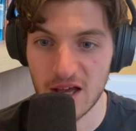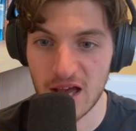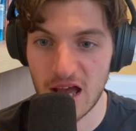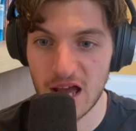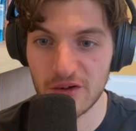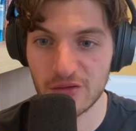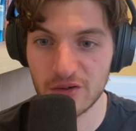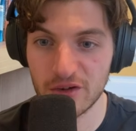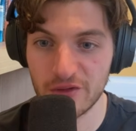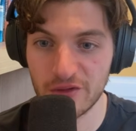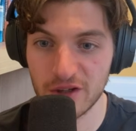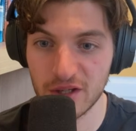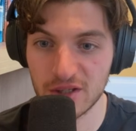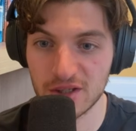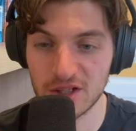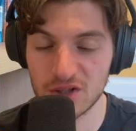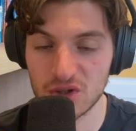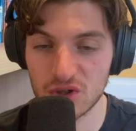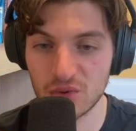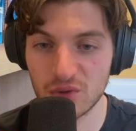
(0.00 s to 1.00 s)
Everything
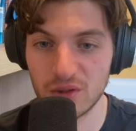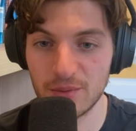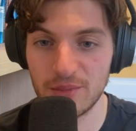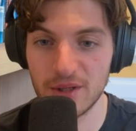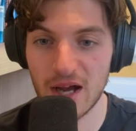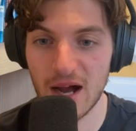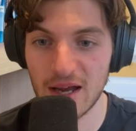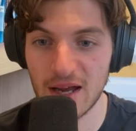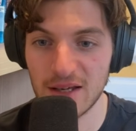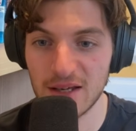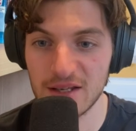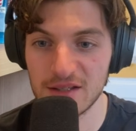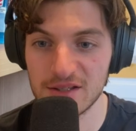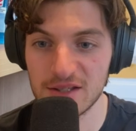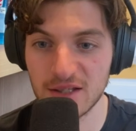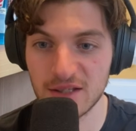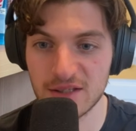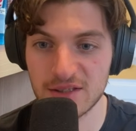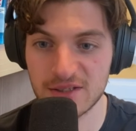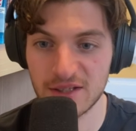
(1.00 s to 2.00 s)
that you will be
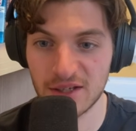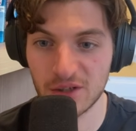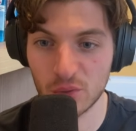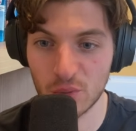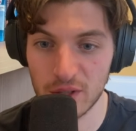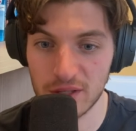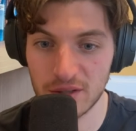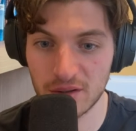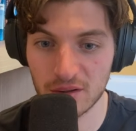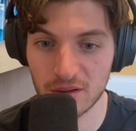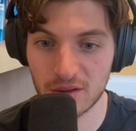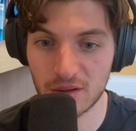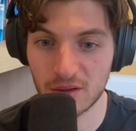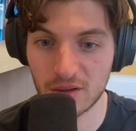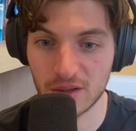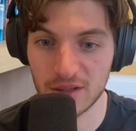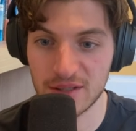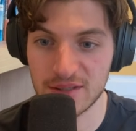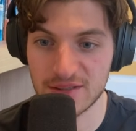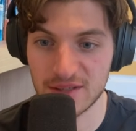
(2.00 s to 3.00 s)
highlighting inside Reader
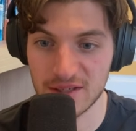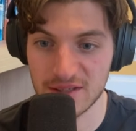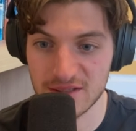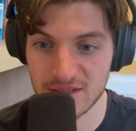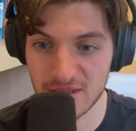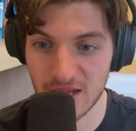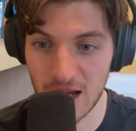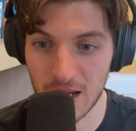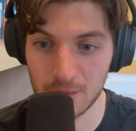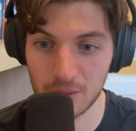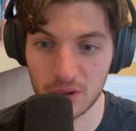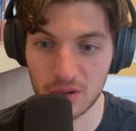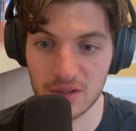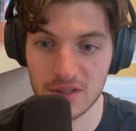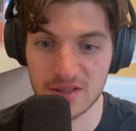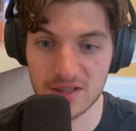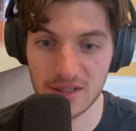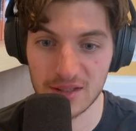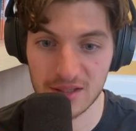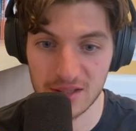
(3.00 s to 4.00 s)
or inside Snipe or
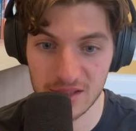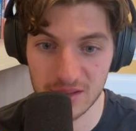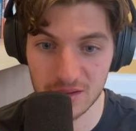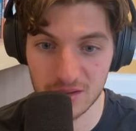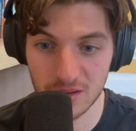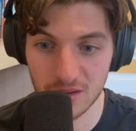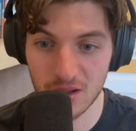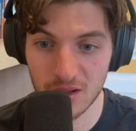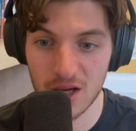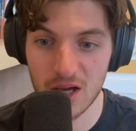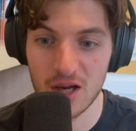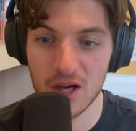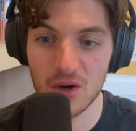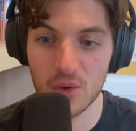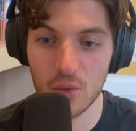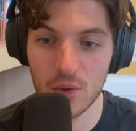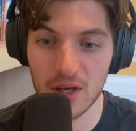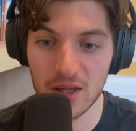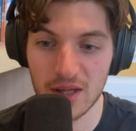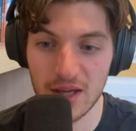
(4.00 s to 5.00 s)
inside Kindle
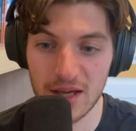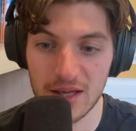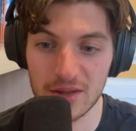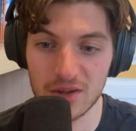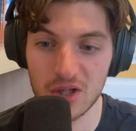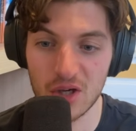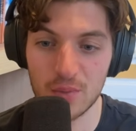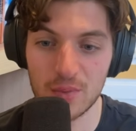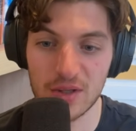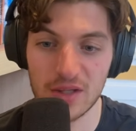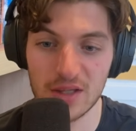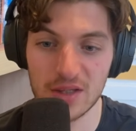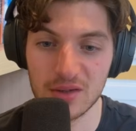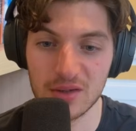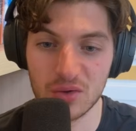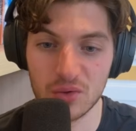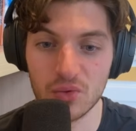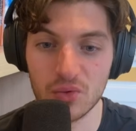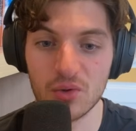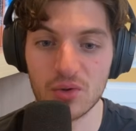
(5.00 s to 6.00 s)
will end up
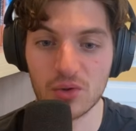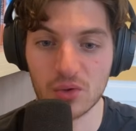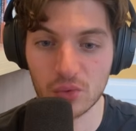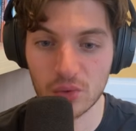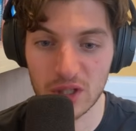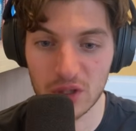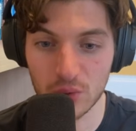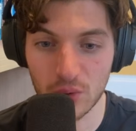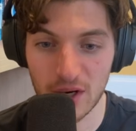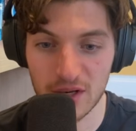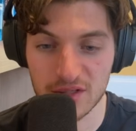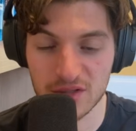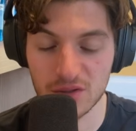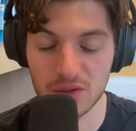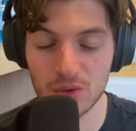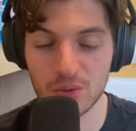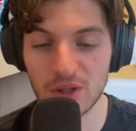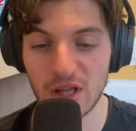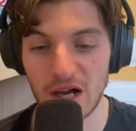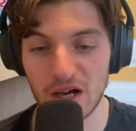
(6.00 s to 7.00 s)
into Readwise. So
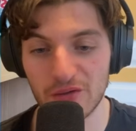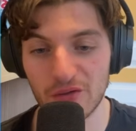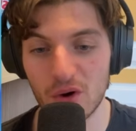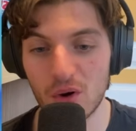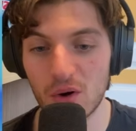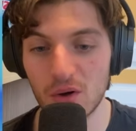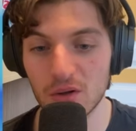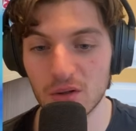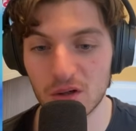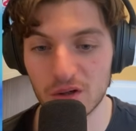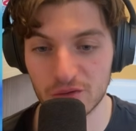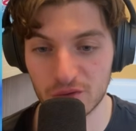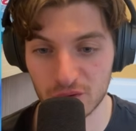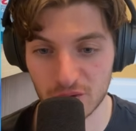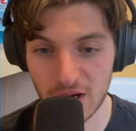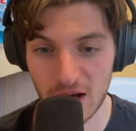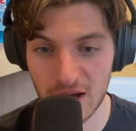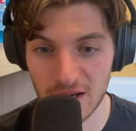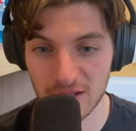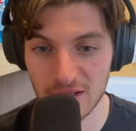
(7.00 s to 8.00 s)
you will have all of
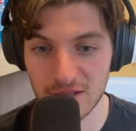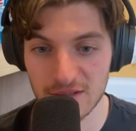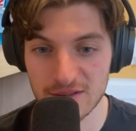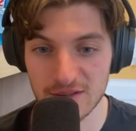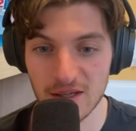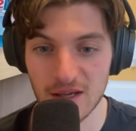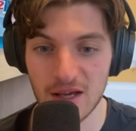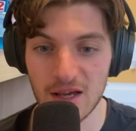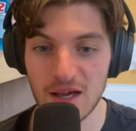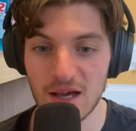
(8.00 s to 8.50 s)
your highlights.